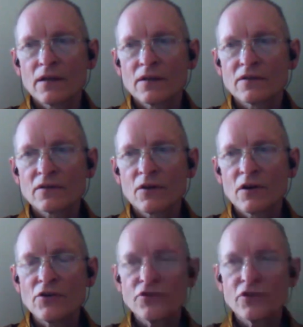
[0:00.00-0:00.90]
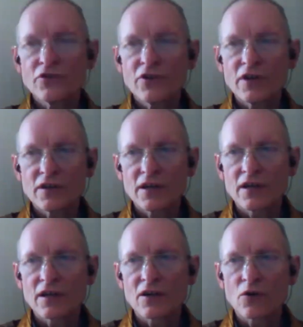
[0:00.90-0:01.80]
So as you sit
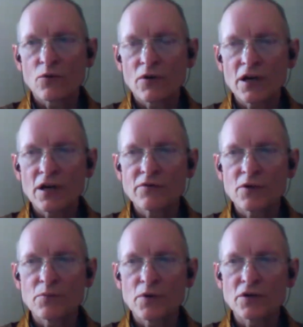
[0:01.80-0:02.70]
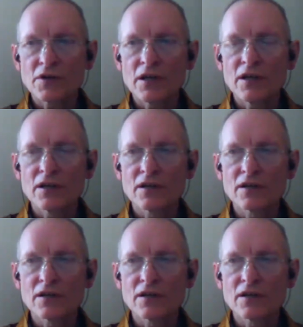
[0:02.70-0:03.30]
here, aware of your body,